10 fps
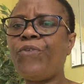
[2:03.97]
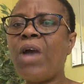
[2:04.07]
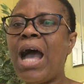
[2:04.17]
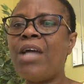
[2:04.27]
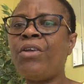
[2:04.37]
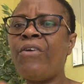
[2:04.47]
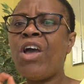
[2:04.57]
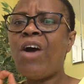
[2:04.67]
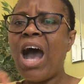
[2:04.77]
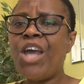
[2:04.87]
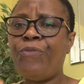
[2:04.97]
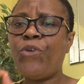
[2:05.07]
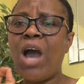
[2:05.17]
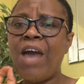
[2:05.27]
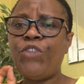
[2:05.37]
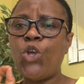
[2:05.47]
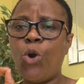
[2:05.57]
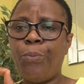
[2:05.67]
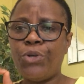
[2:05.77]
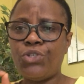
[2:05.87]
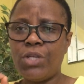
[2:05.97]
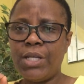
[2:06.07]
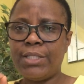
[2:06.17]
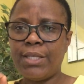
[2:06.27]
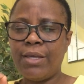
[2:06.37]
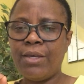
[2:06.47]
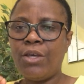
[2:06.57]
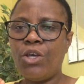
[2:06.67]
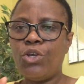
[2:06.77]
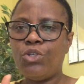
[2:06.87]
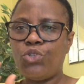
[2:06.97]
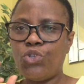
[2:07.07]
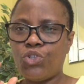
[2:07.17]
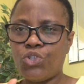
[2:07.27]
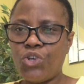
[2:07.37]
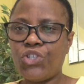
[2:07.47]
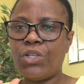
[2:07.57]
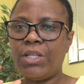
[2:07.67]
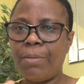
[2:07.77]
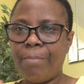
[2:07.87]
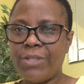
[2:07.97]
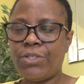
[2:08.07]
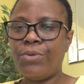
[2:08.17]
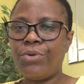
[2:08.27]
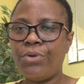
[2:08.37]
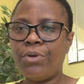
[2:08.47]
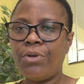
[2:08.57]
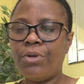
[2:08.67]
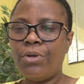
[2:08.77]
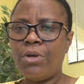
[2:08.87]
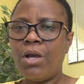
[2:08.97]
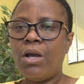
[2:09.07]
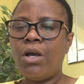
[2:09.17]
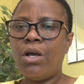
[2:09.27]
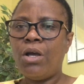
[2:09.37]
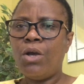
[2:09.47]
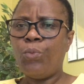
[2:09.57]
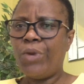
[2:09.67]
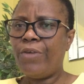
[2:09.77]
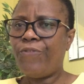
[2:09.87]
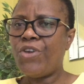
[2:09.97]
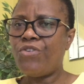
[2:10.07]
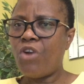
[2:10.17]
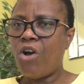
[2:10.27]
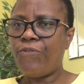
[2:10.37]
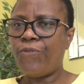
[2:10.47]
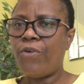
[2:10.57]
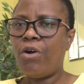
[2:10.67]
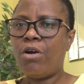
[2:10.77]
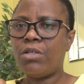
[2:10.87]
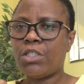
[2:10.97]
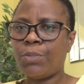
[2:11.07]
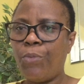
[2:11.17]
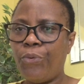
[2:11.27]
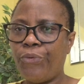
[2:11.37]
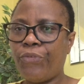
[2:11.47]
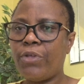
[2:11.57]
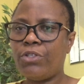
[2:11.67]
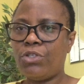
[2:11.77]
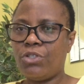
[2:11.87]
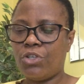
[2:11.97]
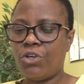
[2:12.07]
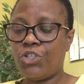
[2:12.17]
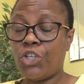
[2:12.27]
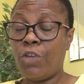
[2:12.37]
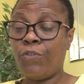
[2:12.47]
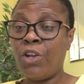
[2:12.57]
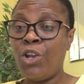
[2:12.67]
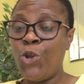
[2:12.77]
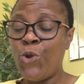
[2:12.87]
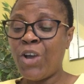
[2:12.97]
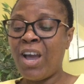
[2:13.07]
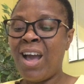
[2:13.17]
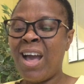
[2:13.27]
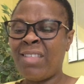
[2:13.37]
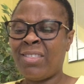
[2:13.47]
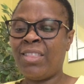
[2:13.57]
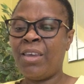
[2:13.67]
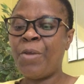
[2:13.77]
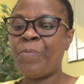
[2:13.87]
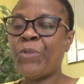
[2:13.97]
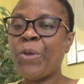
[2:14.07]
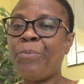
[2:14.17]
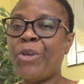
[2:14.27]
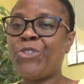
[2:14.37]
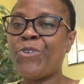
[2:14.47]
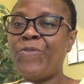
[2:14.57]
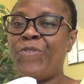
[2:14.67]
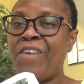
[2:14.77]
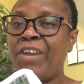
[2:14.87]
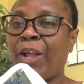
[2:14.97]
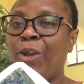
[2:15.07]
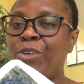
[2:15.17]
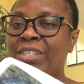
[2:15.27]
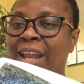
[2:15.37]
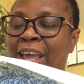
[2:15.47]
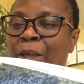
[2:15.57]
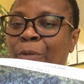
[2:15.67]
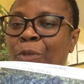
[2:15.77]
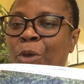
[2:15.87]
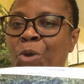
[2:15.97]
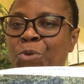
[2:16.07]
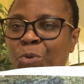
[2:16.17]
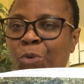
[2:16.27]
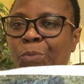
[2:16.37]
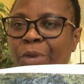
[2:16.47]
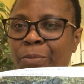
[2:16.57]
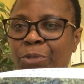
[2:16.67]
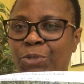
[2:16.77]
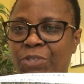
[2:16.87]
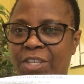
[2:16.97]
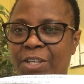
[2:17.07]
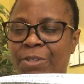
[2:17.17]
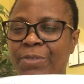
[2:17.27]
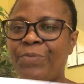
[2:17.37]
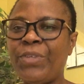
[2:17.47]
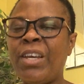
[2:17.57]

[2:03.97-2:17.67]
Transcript: If you have the opportunity to touch the material, will it feel rough or smooth to touch? If you look at the picture very closely, you will be able to tell.